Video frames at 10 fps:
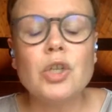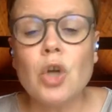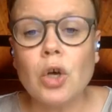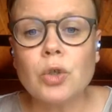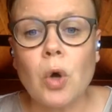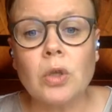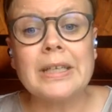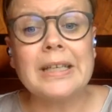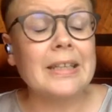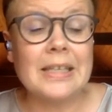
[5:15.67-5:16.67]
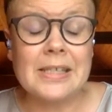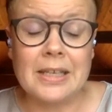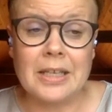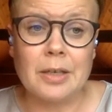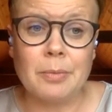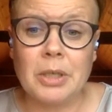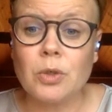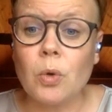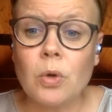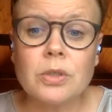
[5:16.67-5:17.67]
not only listening,
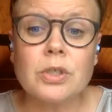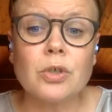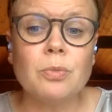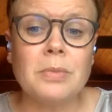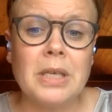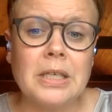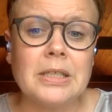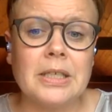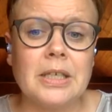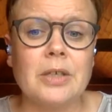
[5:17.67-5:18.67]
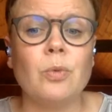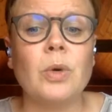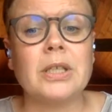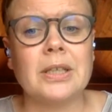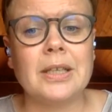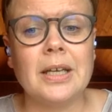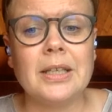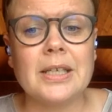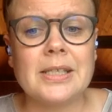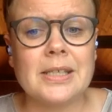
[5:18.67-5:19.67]
but also meeting what
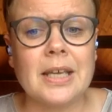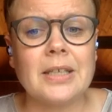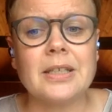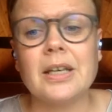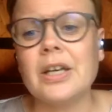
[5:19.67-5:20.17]
Antanas said,